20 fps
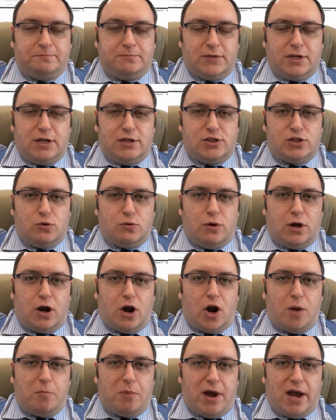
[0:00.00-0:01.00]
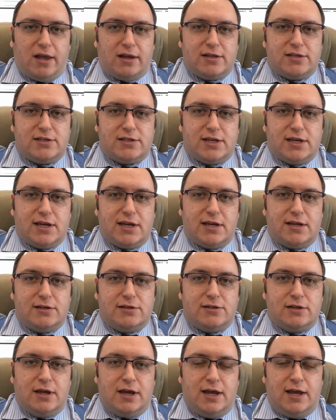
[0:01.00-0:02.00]
So what our policy
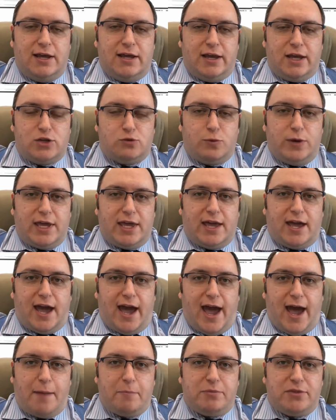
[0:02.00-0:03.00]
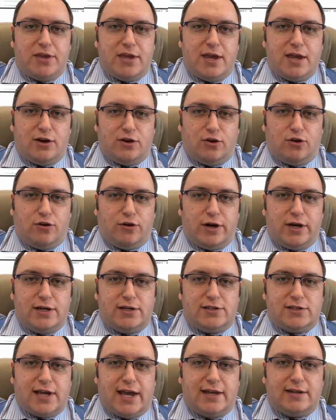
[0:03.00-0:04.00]
is we cap the
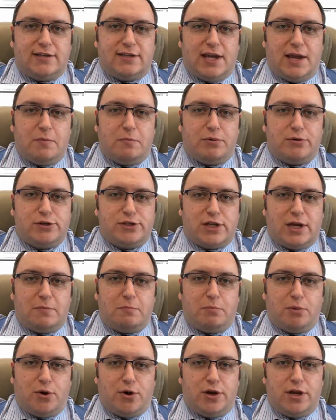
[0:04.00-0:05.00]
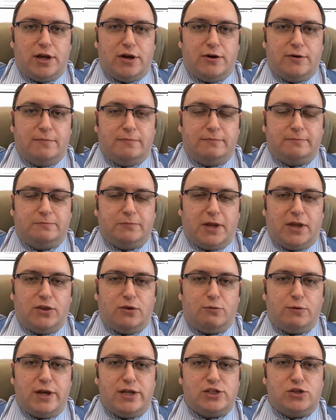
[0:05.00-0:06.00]
increase at 10% per year. And the
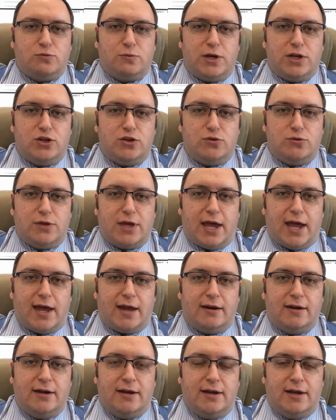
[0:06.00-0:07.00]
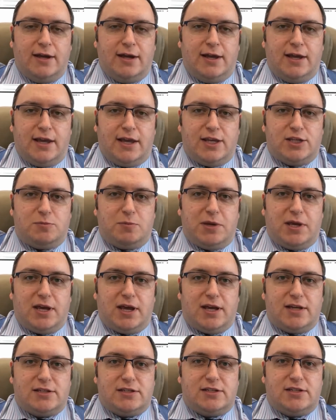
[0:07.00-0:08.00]
reason we do that is
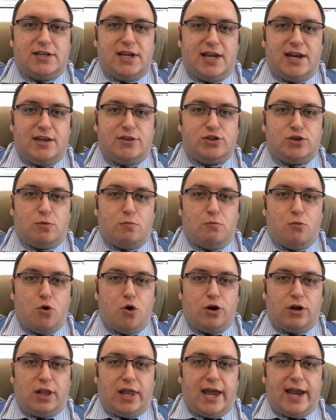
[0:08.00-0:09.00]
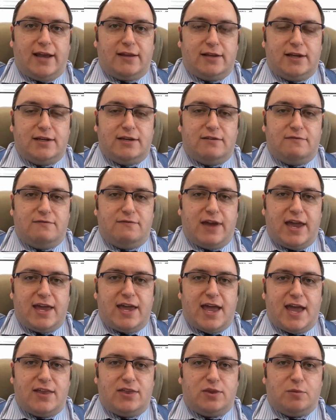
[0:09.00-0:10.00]
because tenants are more likely to
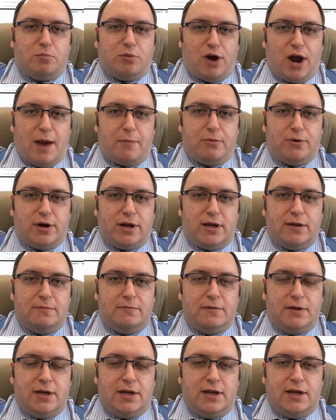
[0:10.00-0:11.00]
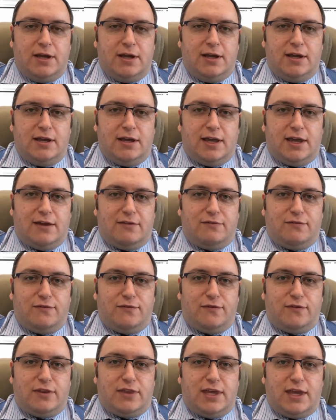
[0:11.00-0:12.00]
vacate the property
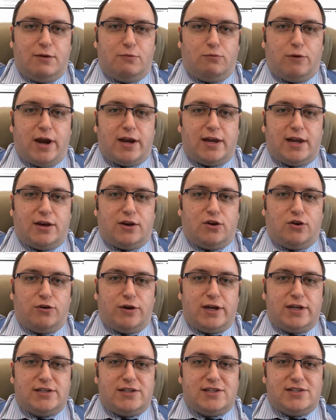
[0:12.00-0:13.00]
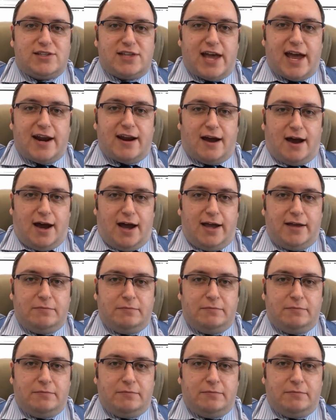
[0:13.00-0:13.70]
if the rent increase is that high.